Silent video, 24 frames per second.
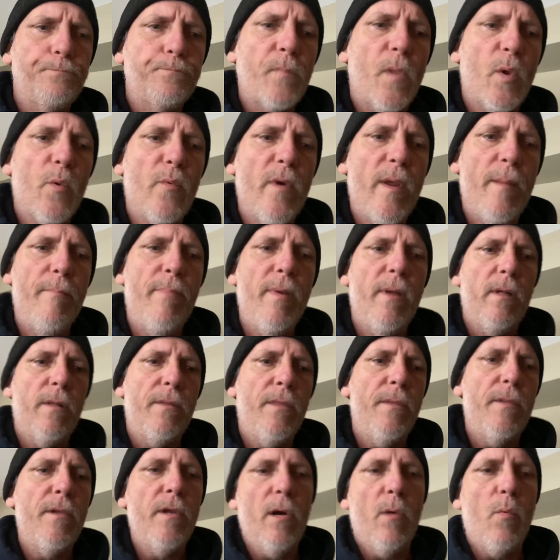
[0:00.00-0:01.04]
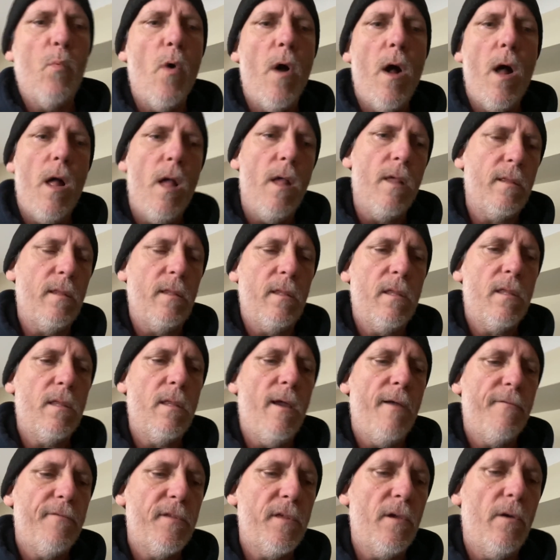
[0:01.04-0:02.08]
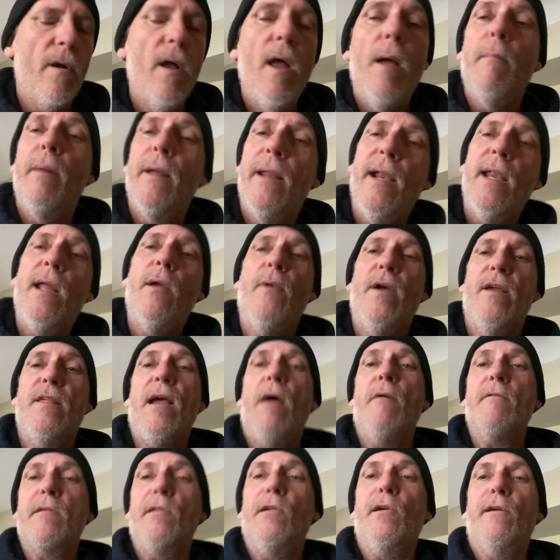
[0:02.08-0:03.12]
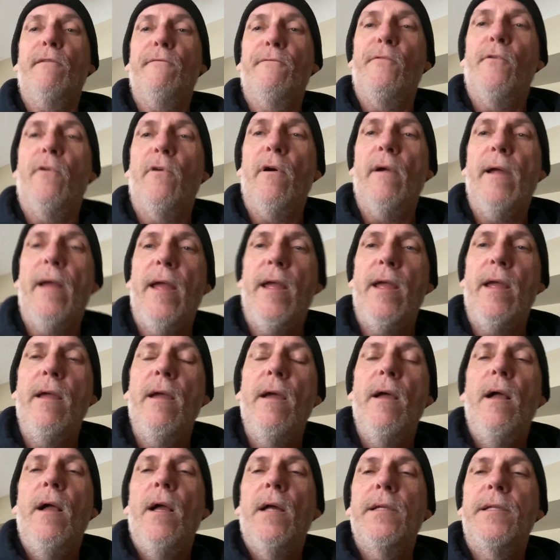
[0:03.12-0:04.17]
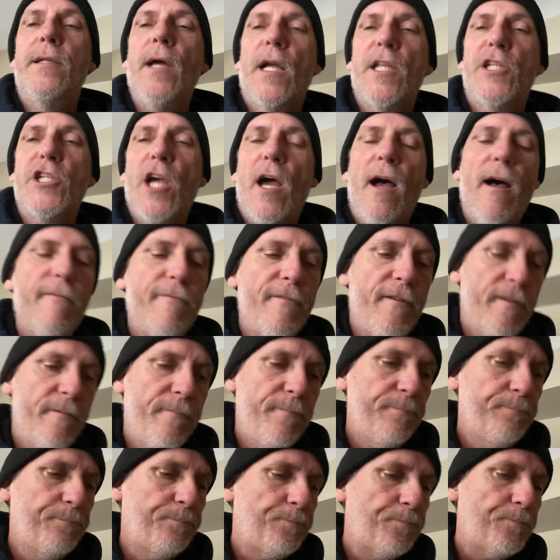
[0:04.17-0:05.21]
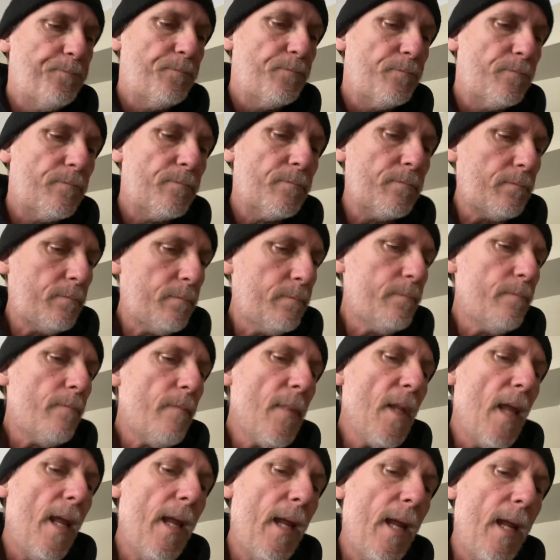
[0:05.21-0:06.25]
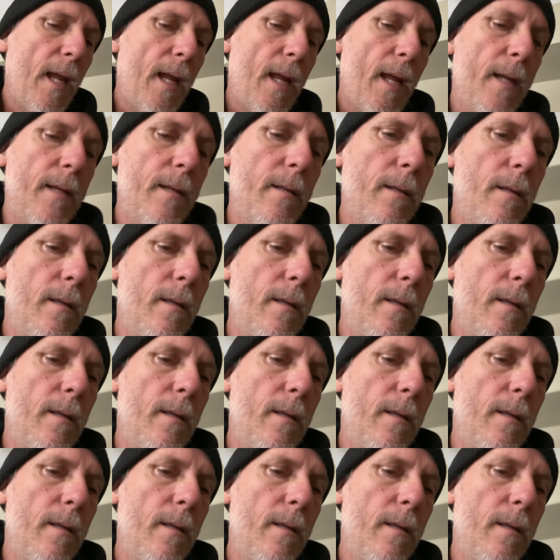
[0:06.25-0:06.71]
rebuild you know walls and stuff. So, but anyways, I was looking for a Dutch oven, and